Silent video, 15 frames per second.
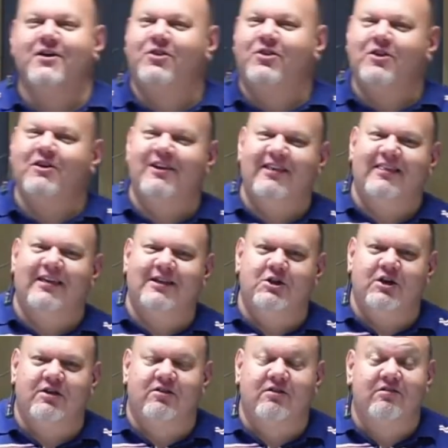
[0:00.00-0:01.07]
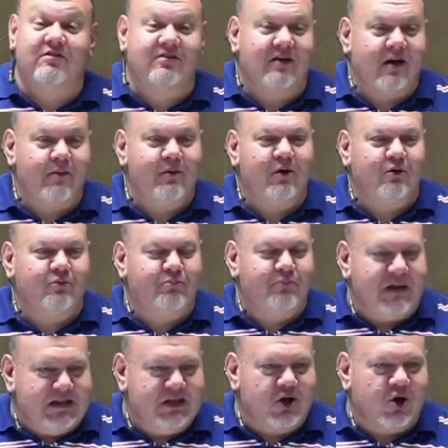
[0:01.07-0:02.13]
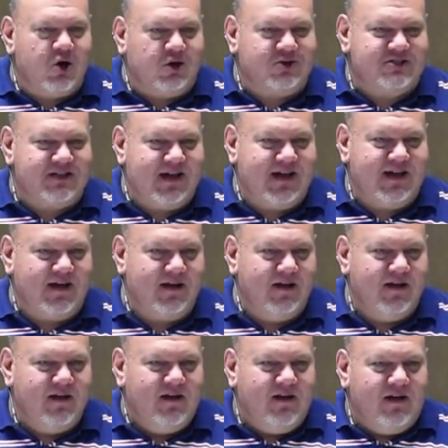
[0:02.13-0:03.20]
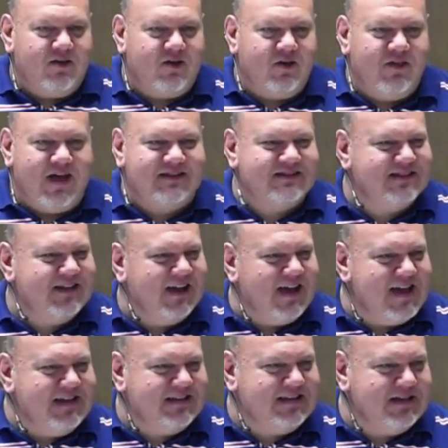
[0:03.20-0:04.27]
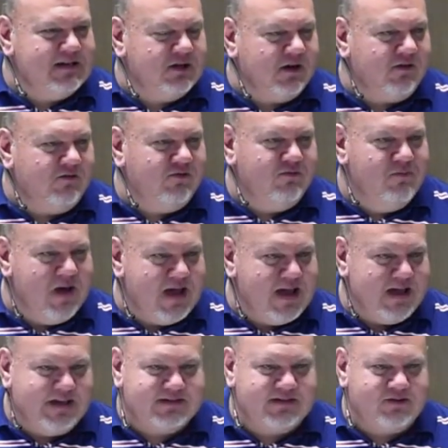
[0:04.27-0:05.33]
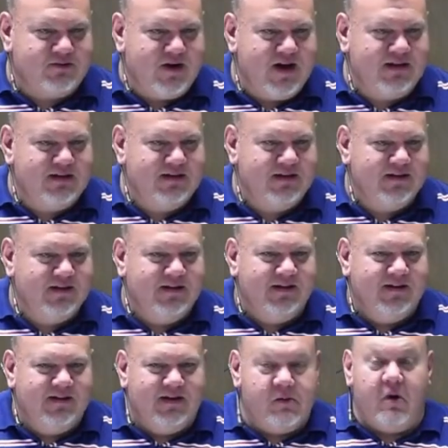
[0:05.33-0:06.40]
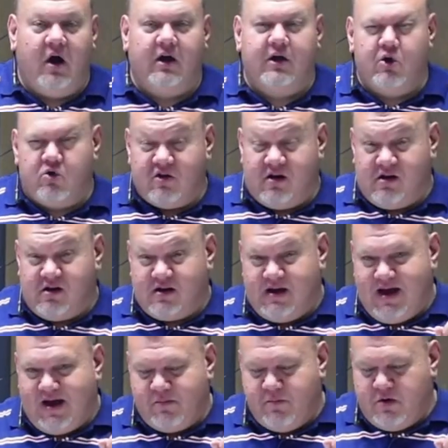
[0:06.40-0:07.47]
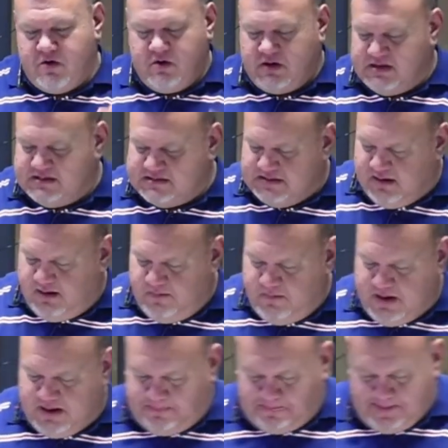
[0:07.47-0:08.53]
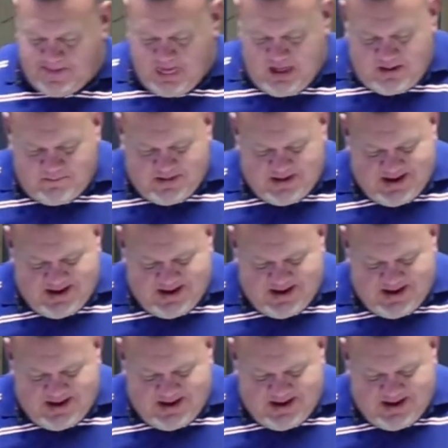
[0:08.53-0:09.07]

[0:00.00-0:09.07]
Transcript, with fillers: a theory that Jesus is coming on Pentecost Day. So that's the 18th of May, is it right? Maak jou saak reg broer is naby. But